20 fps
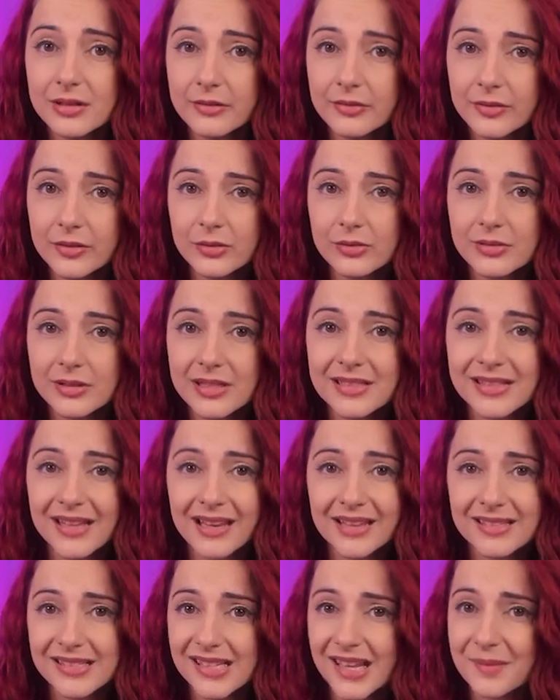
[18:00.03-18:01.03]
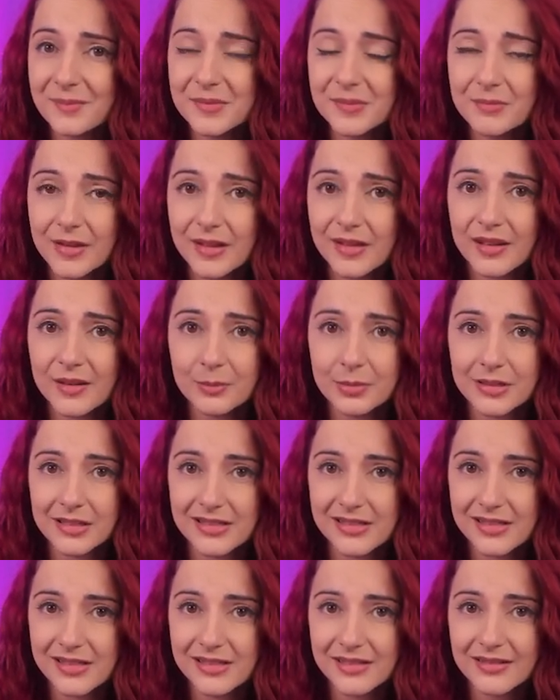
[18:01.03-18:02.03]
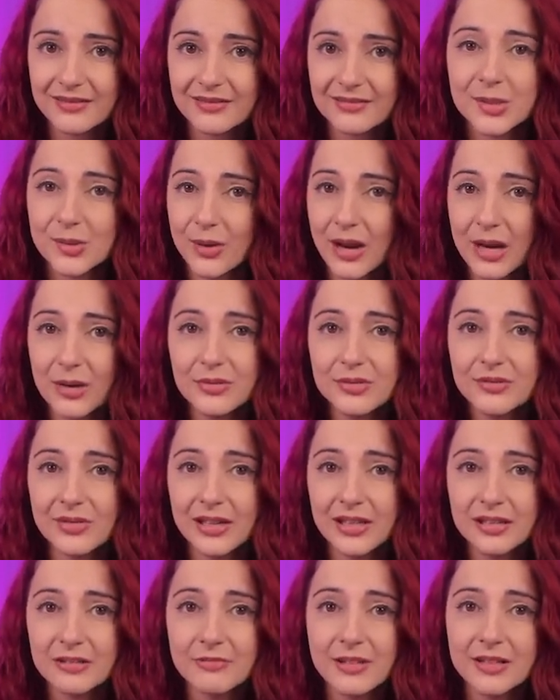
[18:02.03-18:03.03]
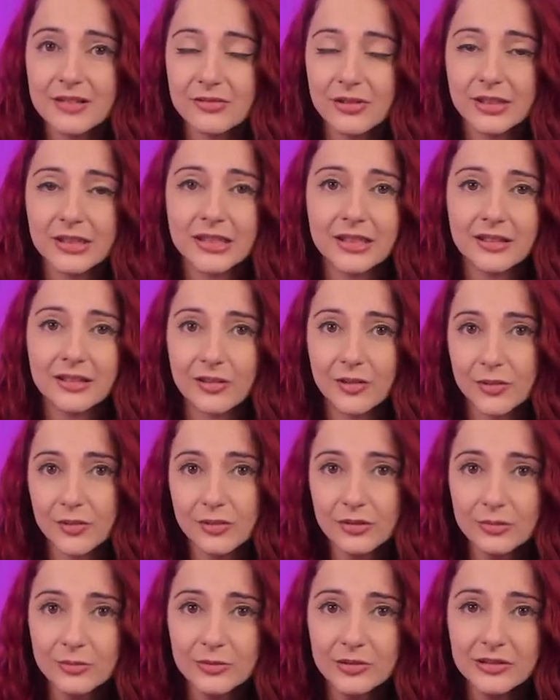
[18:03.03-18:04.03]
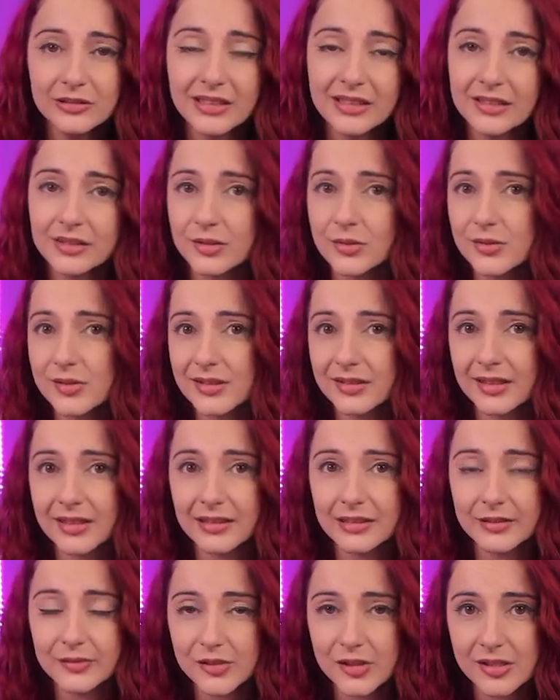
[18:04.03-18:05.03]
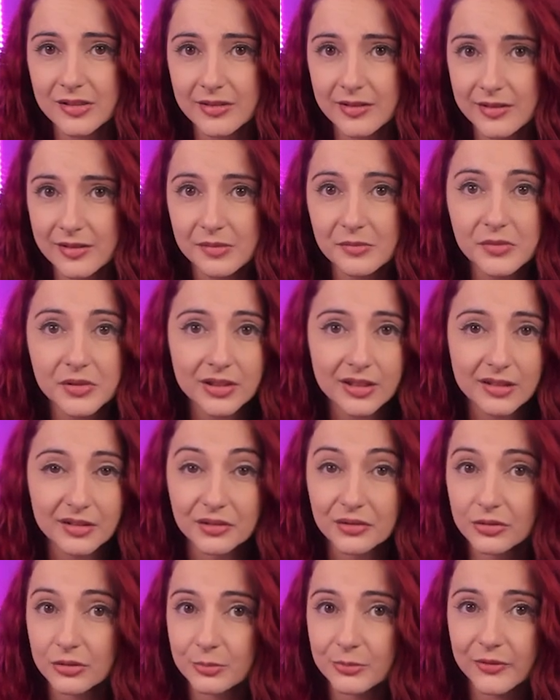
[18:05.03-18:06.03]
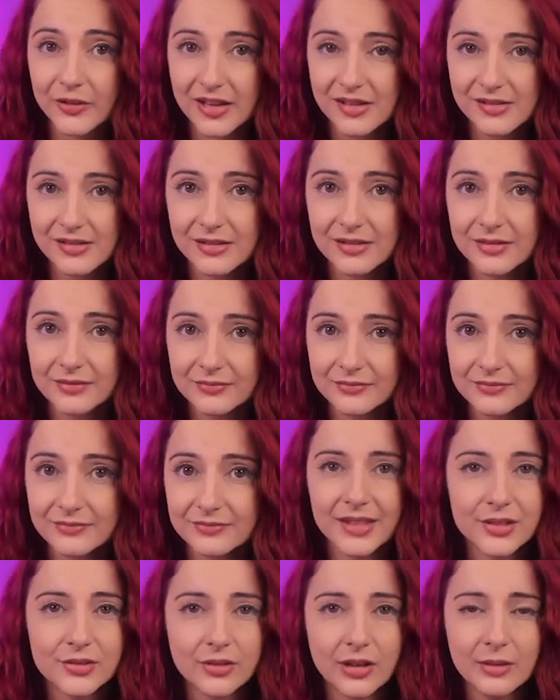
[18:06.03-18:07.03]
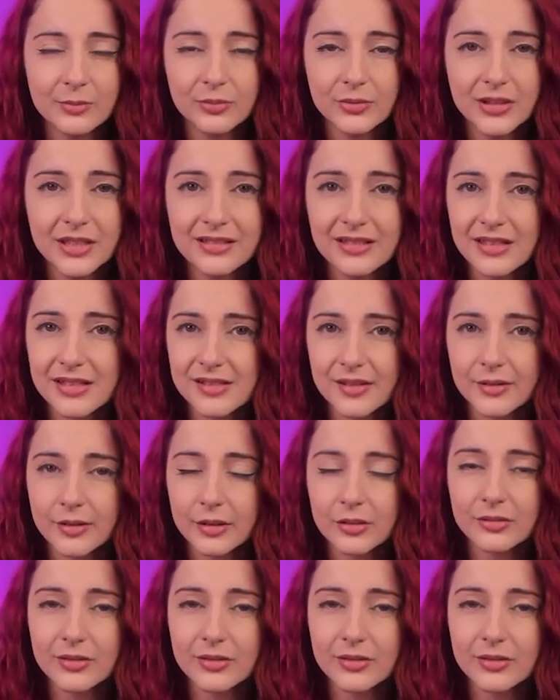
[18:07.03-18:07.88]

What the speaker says: difficulties except Mythic Plus, so I would recommend running it on normal and using the LFG system to get a group fast. The drop rate isn't the